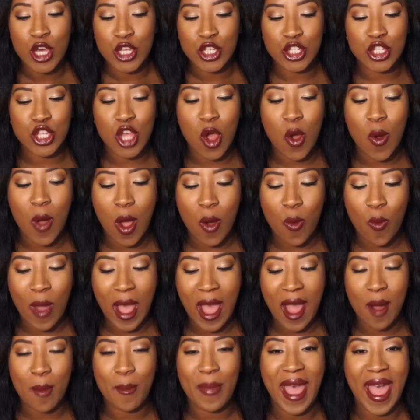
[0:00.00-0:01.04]
So a
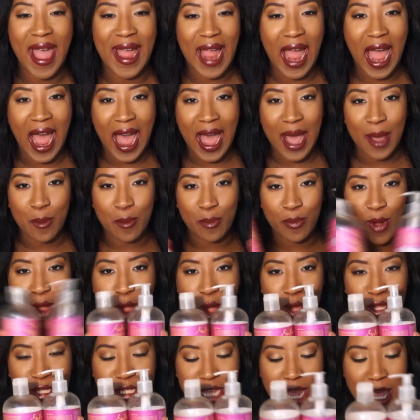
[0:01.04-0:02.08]
while back I
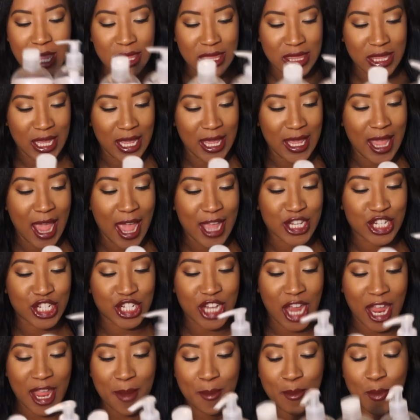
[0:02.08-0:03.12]
bought the
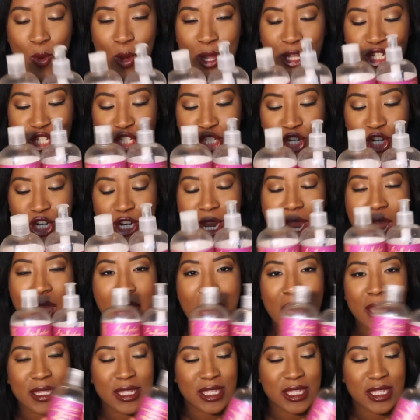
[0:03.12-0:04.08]
Shea Moisture